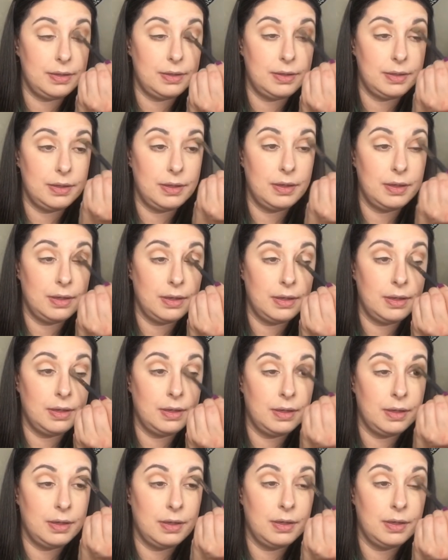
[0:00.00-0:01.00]

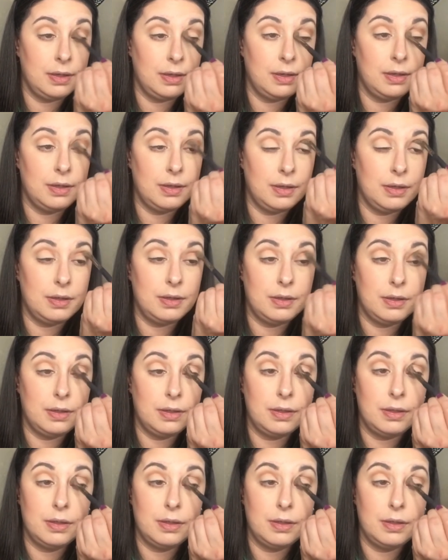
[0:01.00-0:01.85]
Nobody speaks.